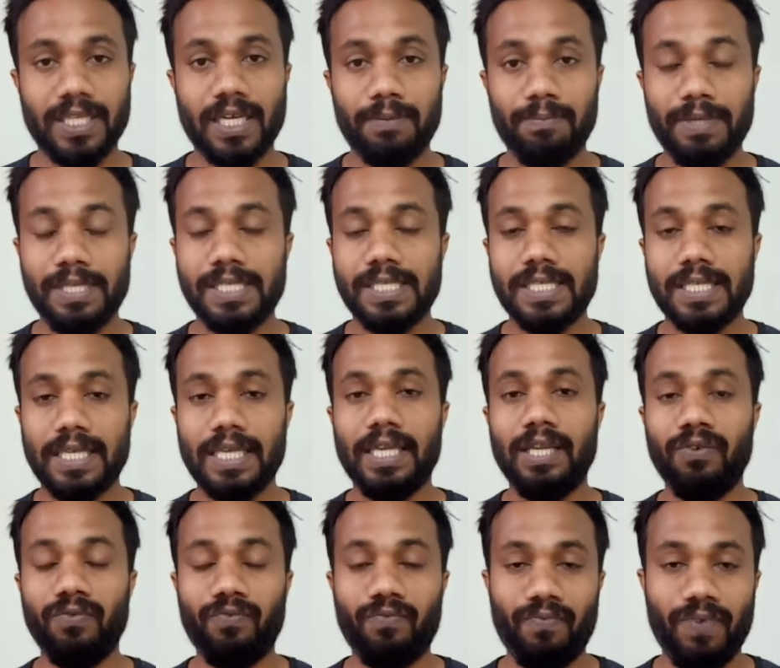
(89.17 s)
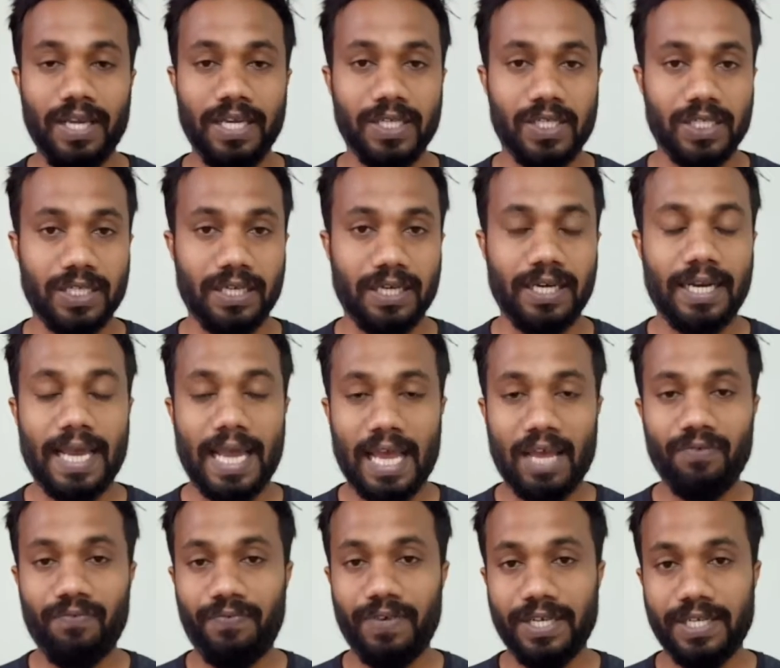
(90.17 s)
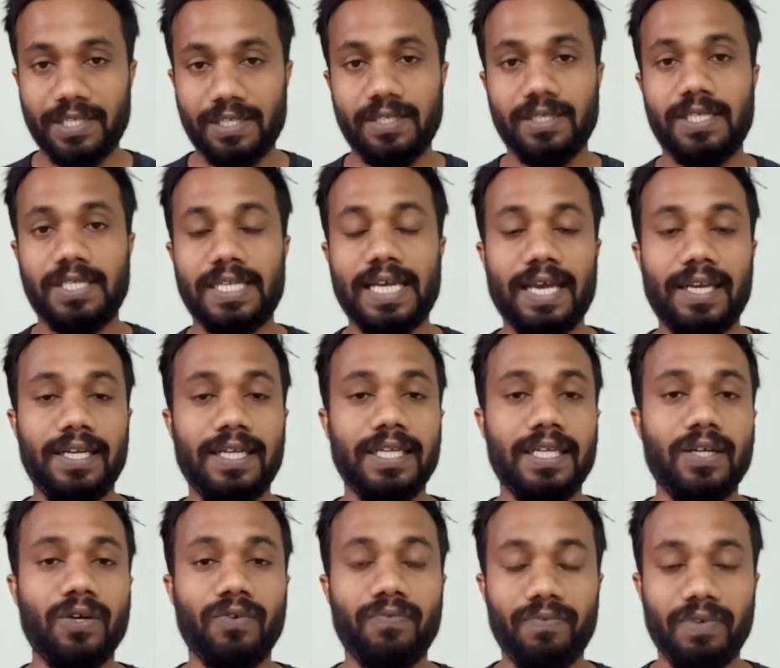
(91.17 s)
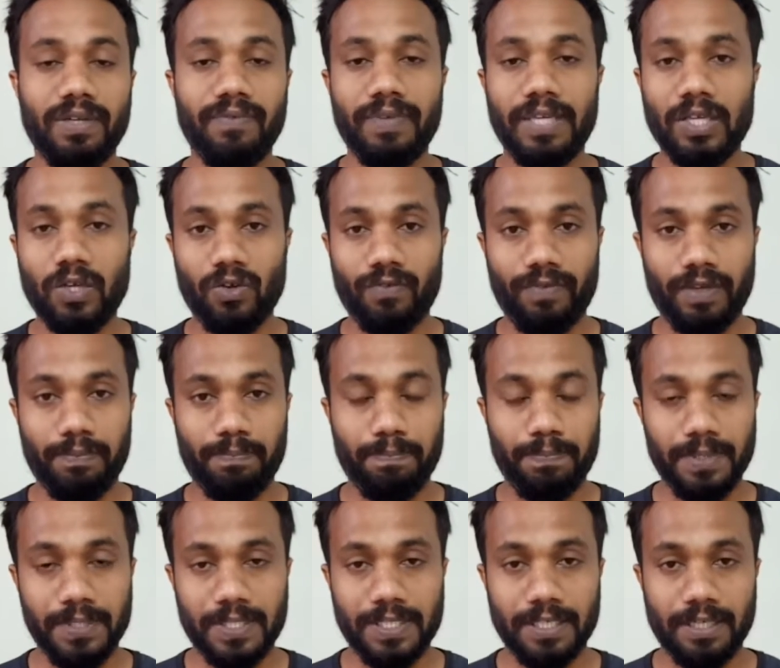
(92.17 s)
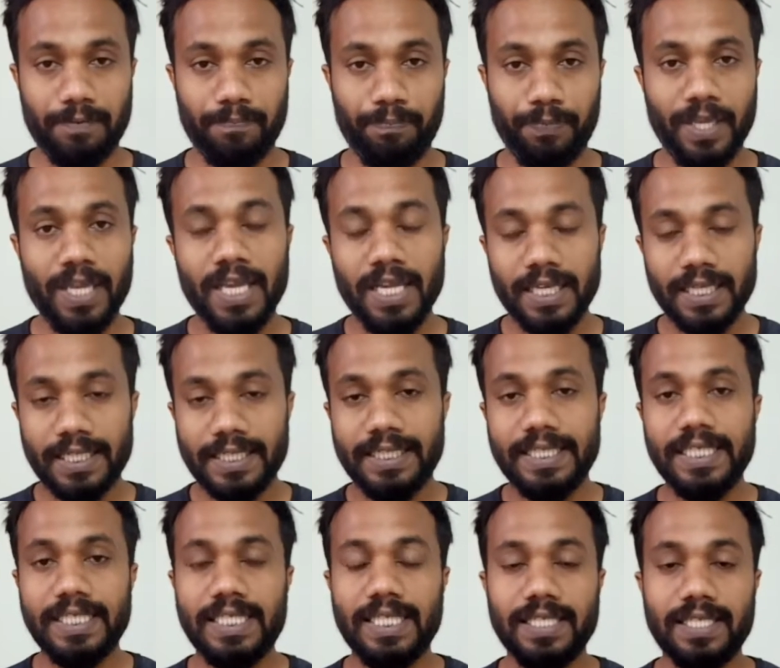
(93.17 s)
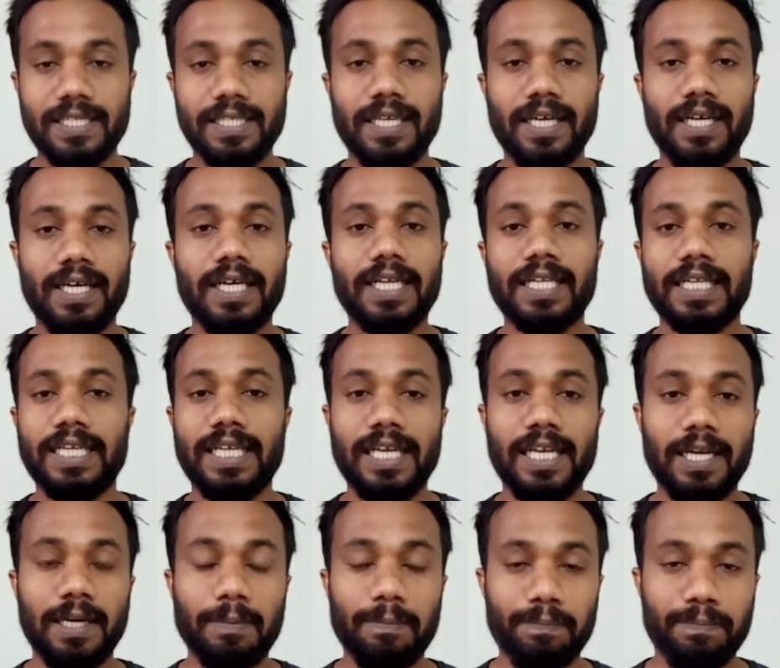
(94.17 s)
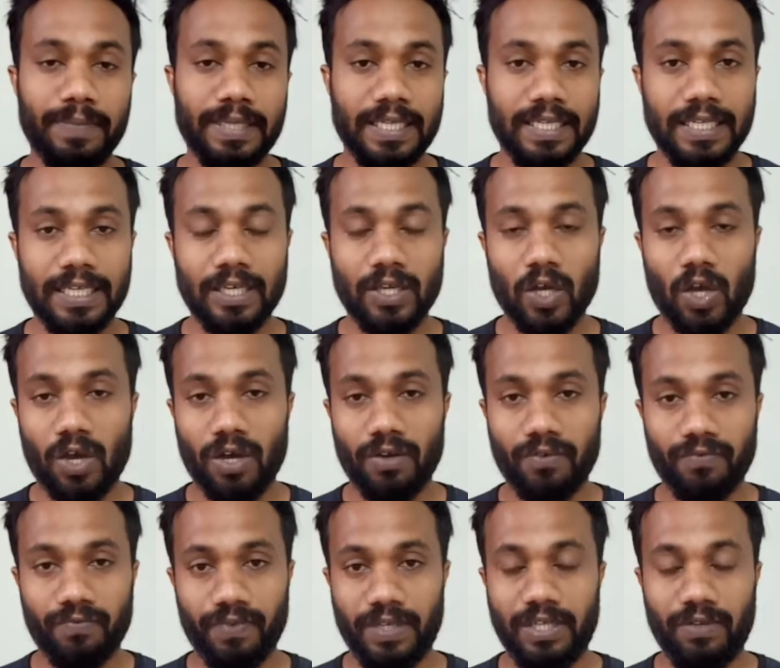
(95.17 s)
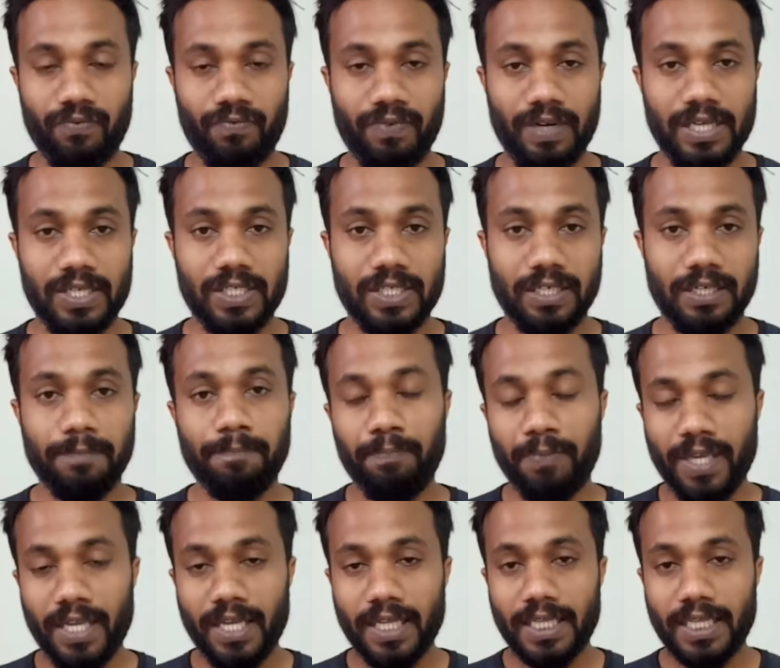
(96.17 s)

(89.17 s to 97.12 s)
That means inflation affects the standard of living of a person. This is the real meaning of inflation.